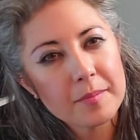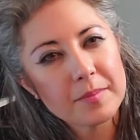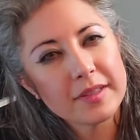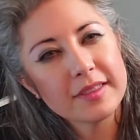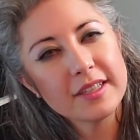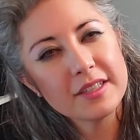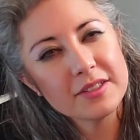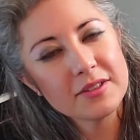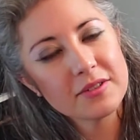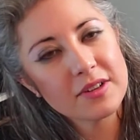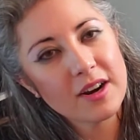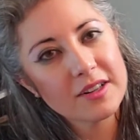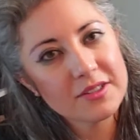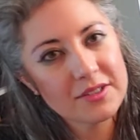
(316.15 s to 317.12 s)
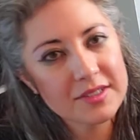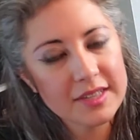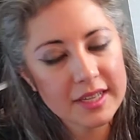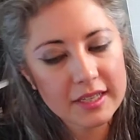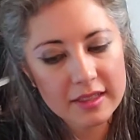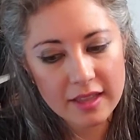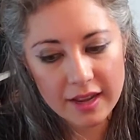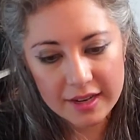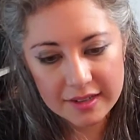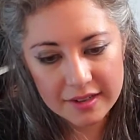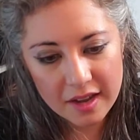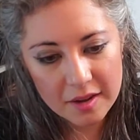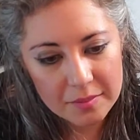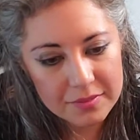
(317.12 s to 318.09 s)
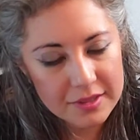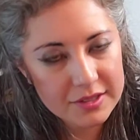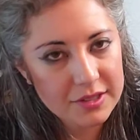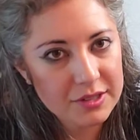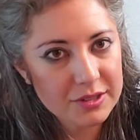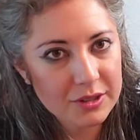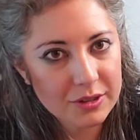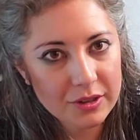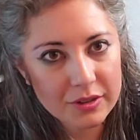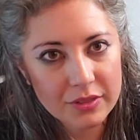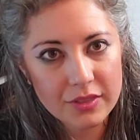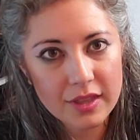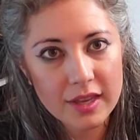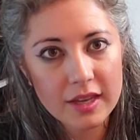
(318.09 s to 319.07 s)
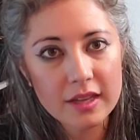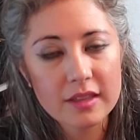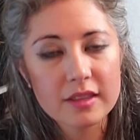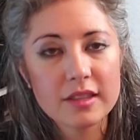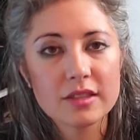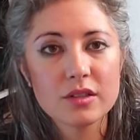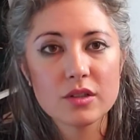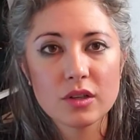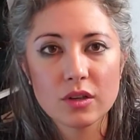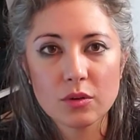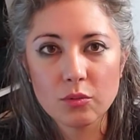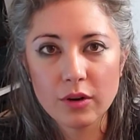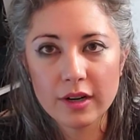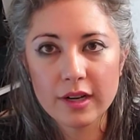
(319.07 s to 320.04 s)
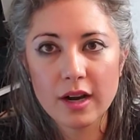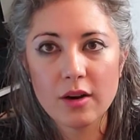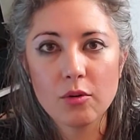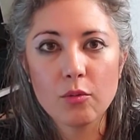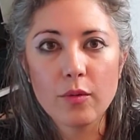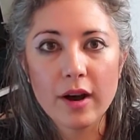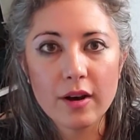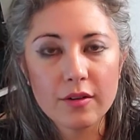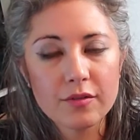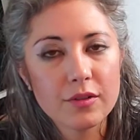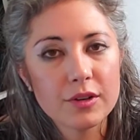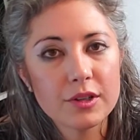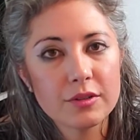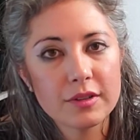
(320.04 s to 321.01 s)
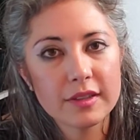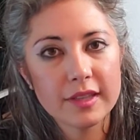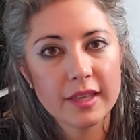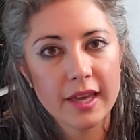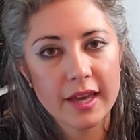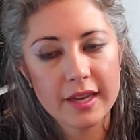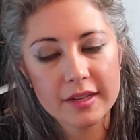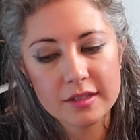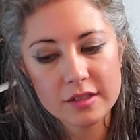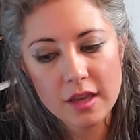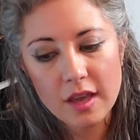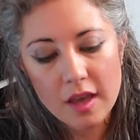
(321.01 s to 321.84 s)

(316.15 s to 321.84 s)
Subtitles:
But these two cards are saying, lighten up. This is a good thing. This is going to work out well for you in the end.